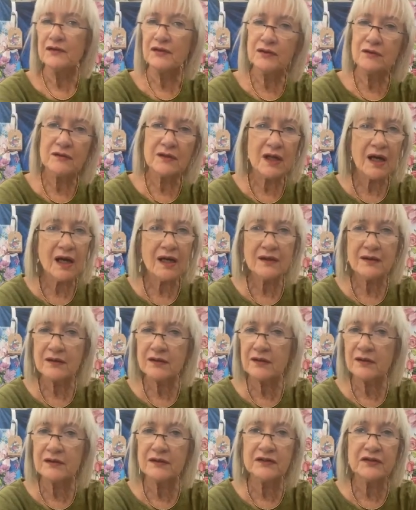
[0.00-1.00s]
Do not
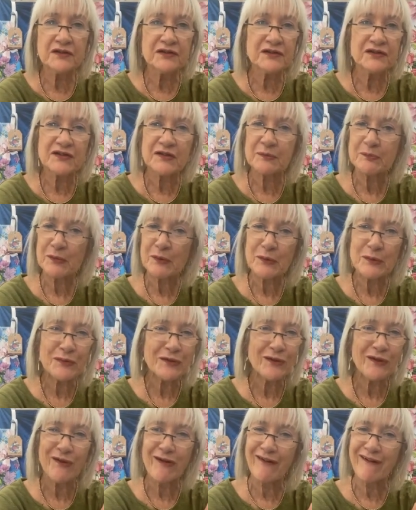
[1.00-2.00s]
turn your
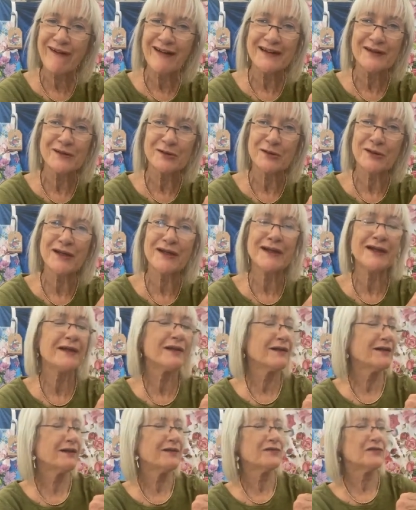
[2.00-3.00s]
disposal on,
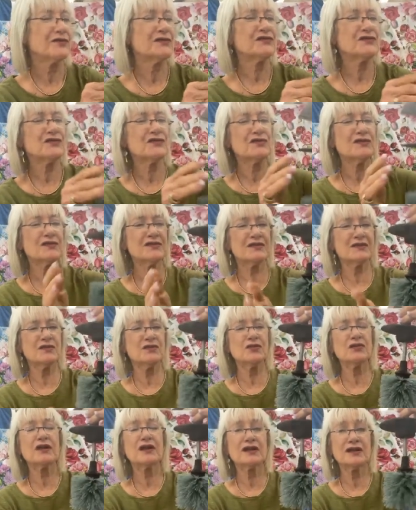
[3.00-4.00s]
okay? This is,
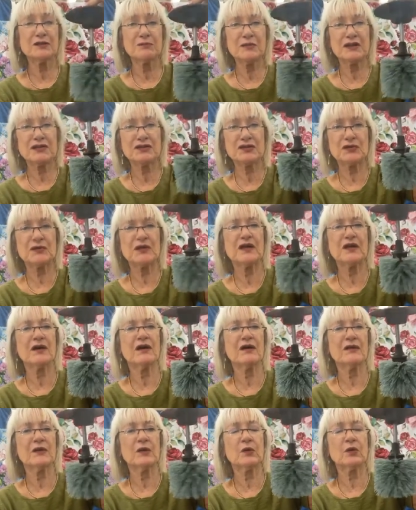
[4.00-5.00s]
you're gonna be doing
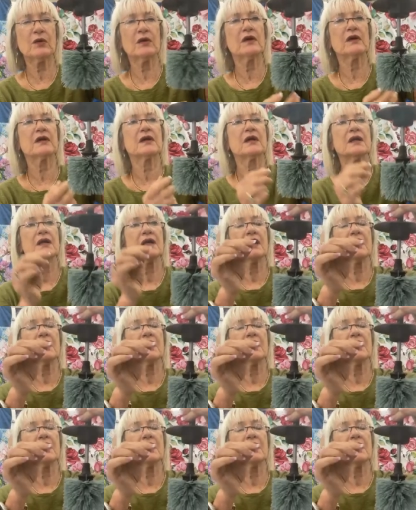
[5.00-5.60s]
all the work.